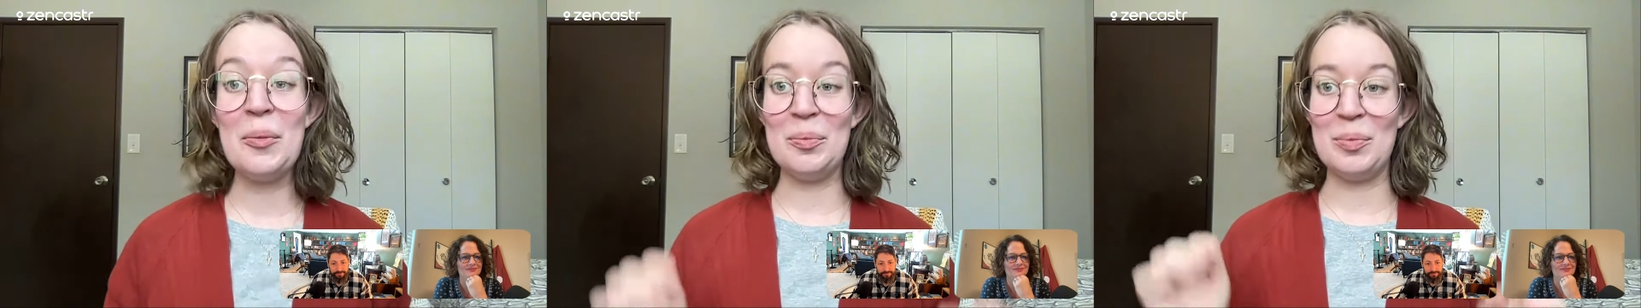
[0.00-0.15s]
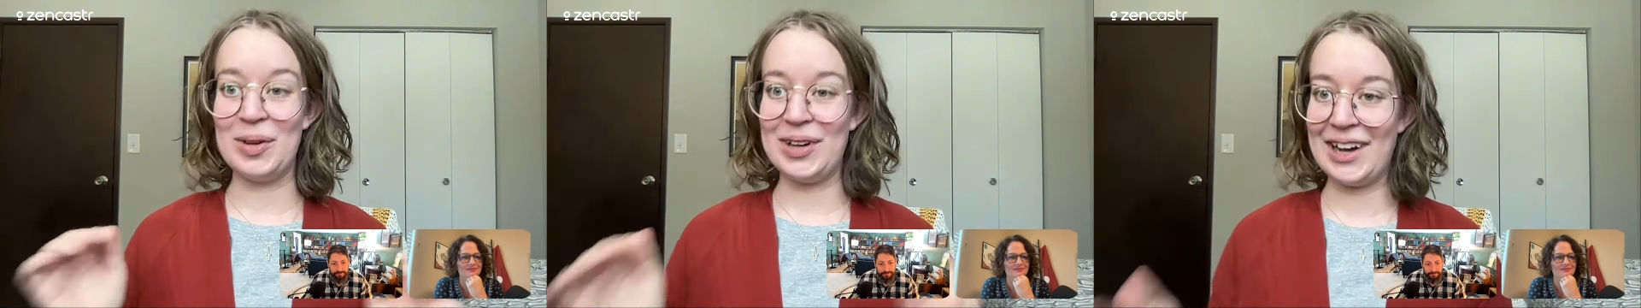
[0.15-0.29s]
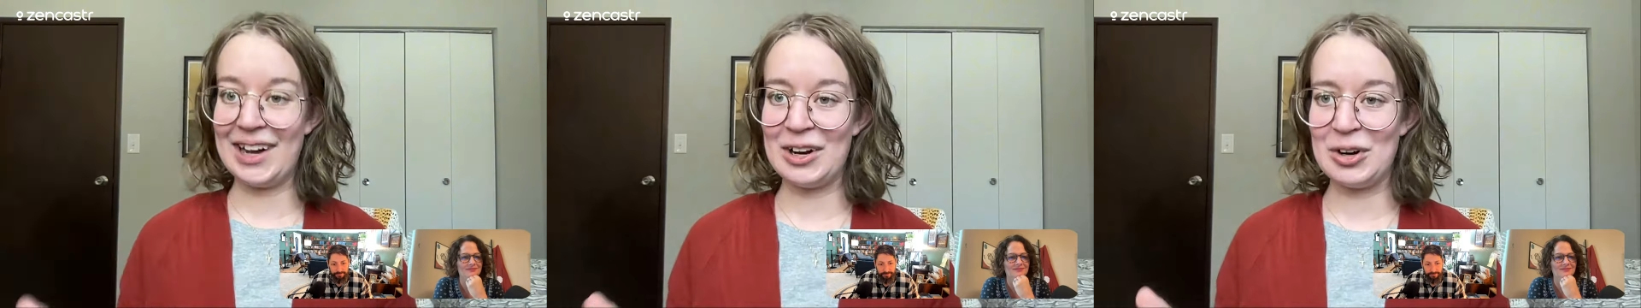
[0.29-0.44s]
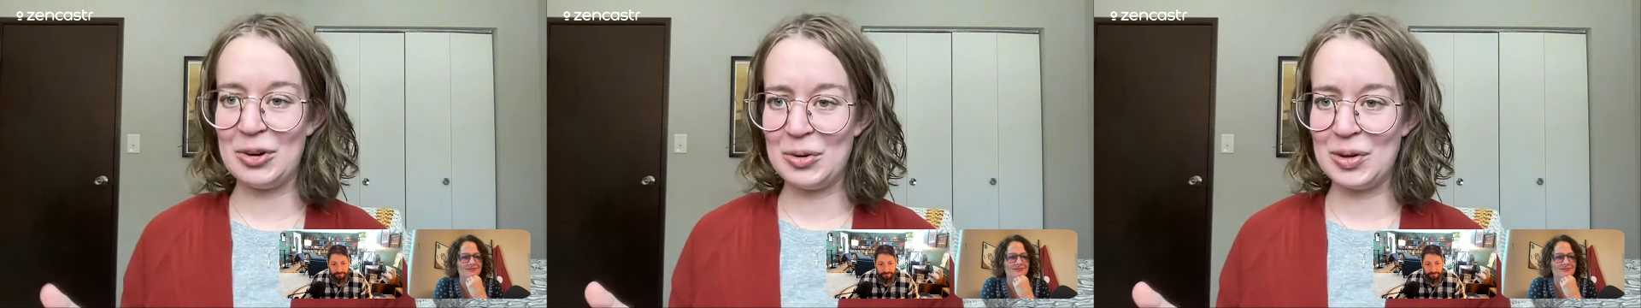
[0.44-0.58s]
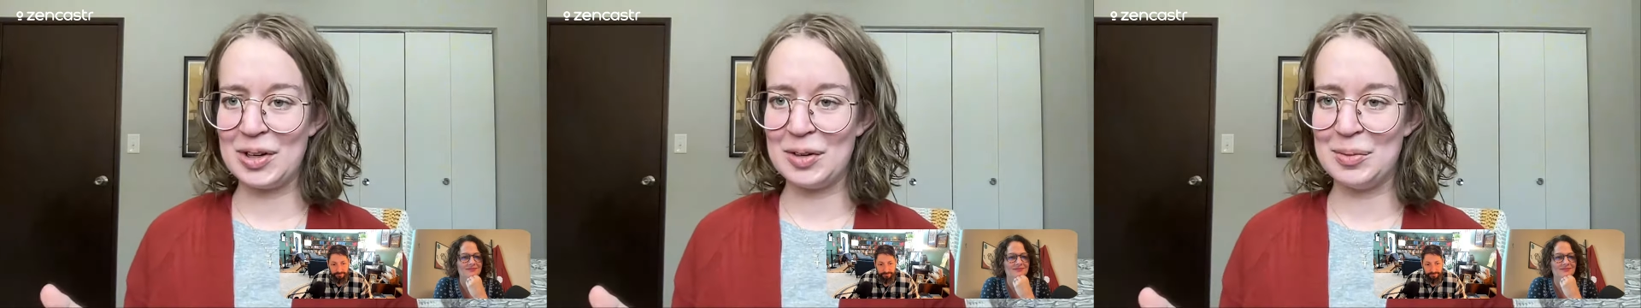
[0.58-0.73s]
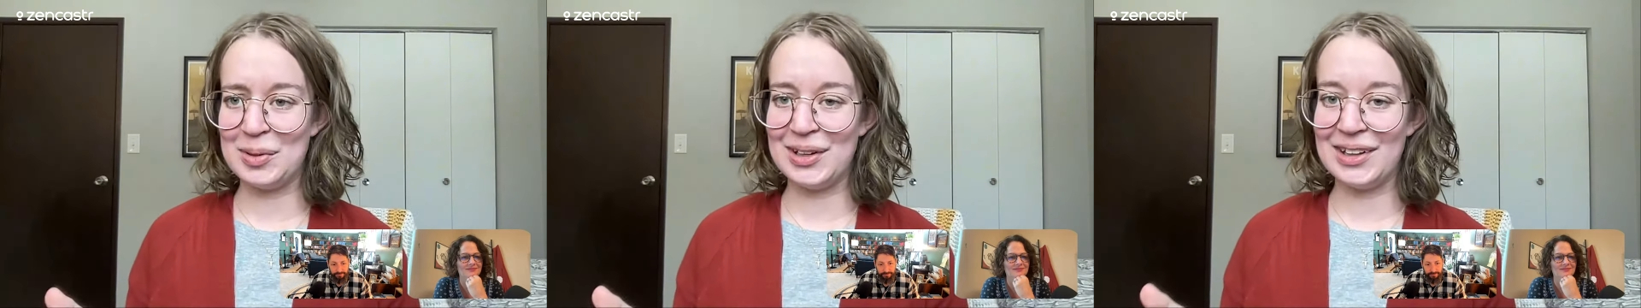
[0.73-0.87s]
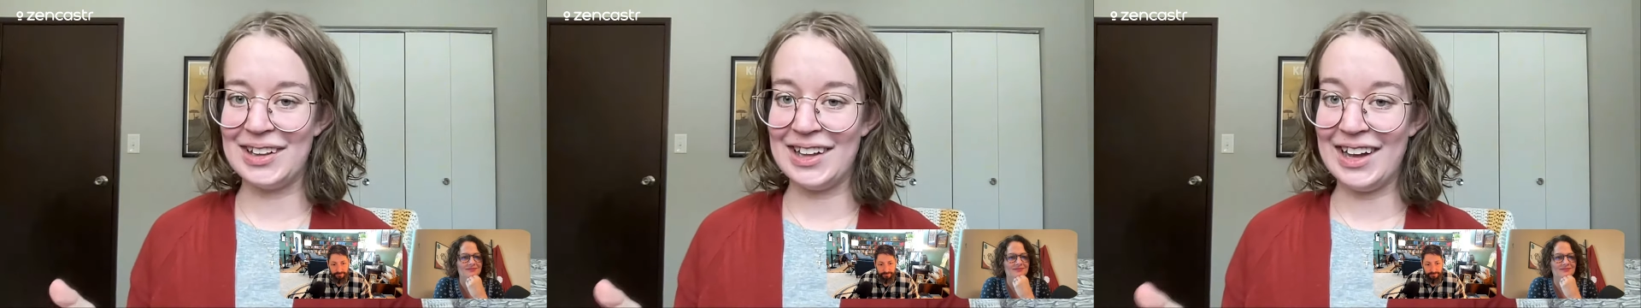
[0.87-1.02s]
but i don't want to
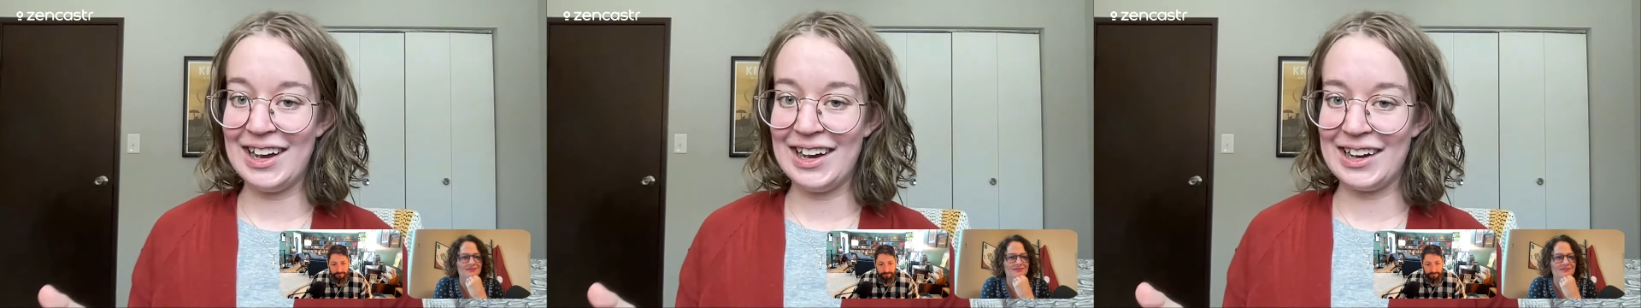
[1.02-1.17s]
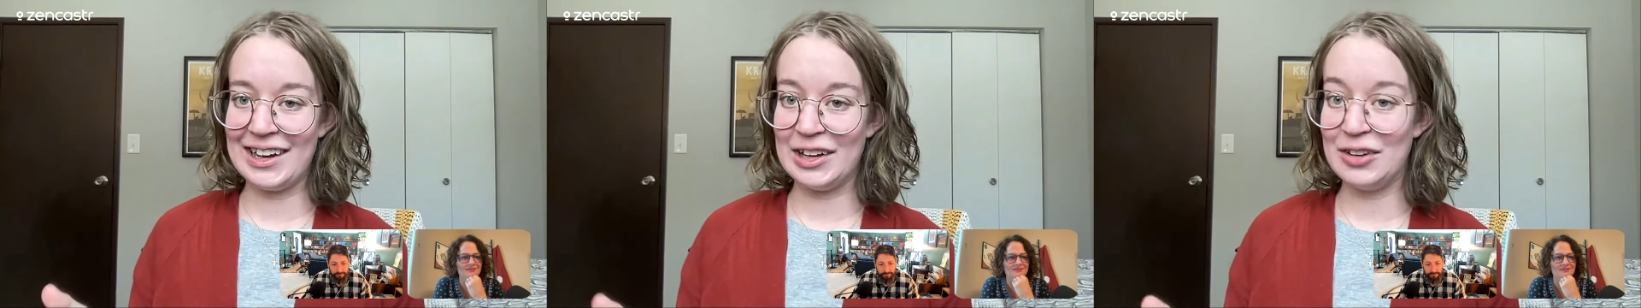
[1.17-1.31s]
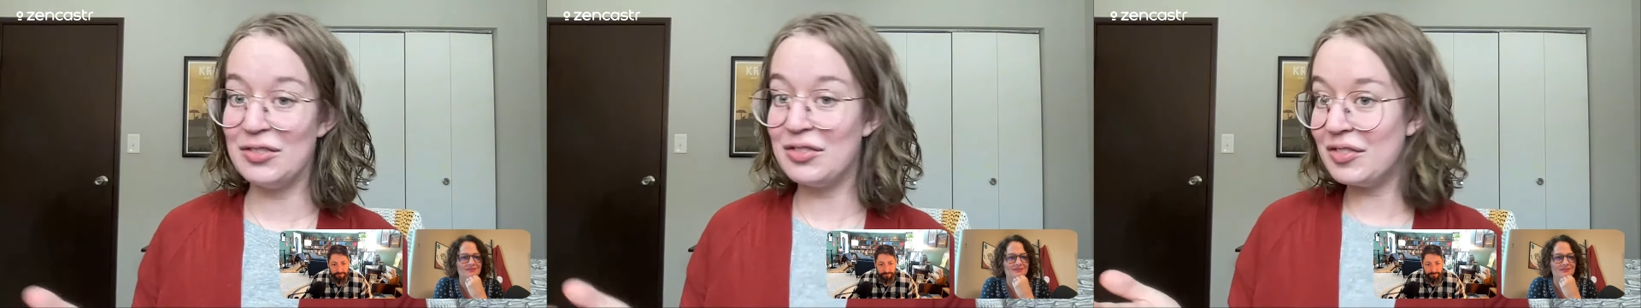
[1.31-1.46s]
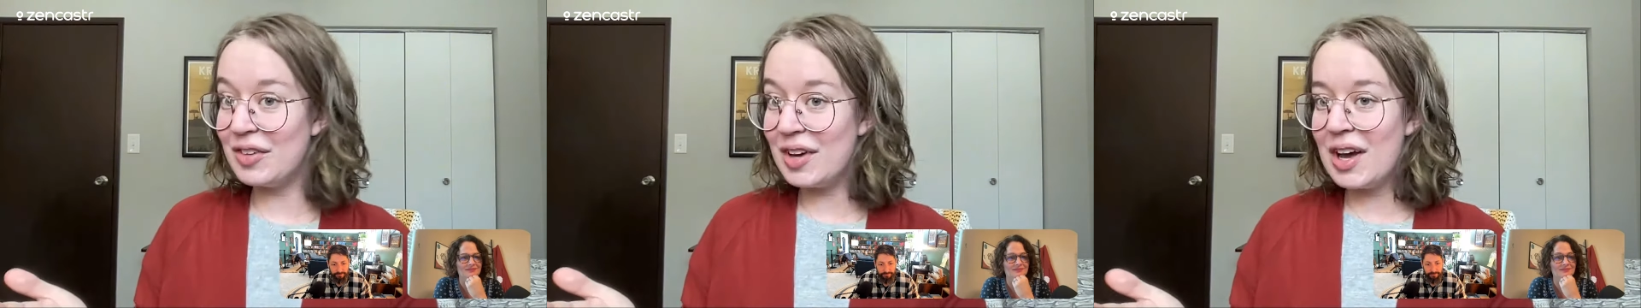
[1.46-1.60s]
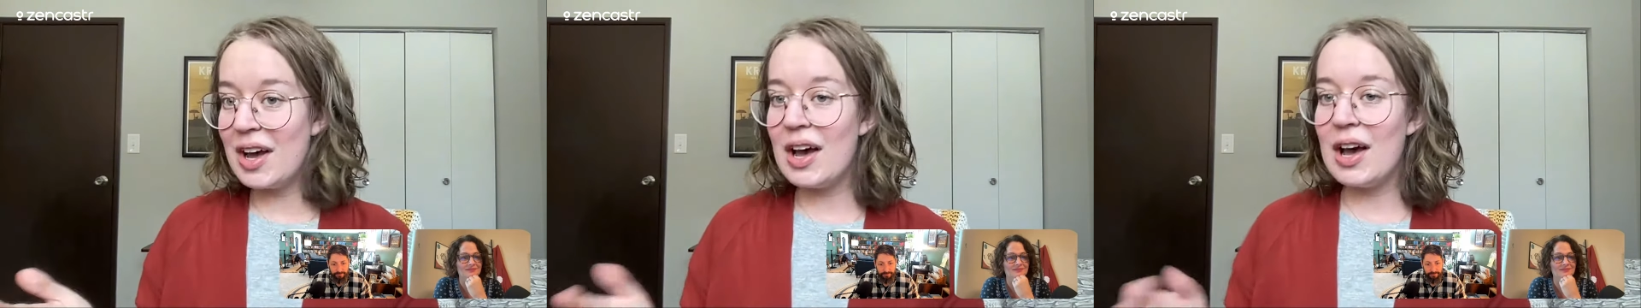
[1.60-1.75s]
be alive